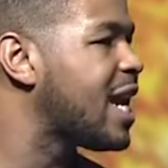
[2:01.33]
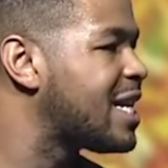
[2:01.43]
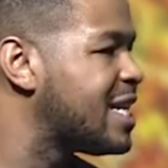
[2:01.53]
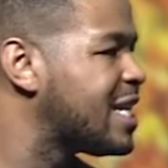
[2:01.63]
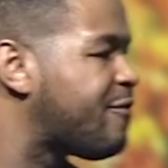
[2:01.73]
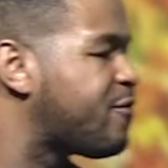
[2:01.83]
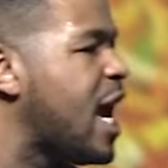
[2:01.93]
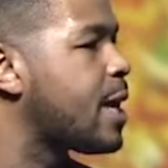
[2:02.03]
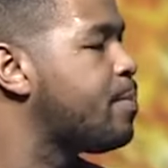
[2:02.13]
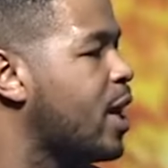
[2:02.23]
vein out of your
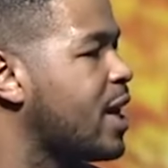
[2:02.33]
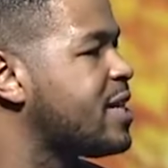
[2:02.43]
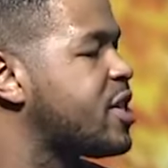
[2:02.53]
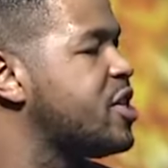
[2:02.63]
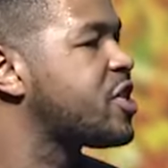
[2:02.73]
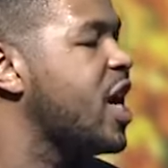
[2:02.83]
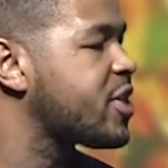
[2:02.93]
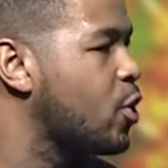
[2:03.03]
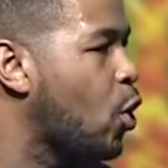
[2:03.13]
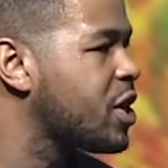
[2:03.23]
left leg and plug it into your
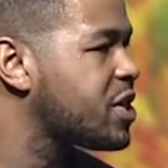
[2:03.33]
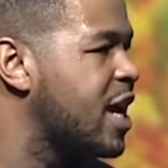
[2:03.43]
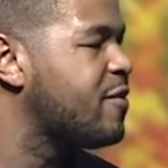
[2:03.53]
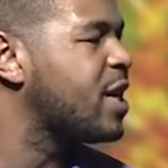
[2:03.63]
chest in order to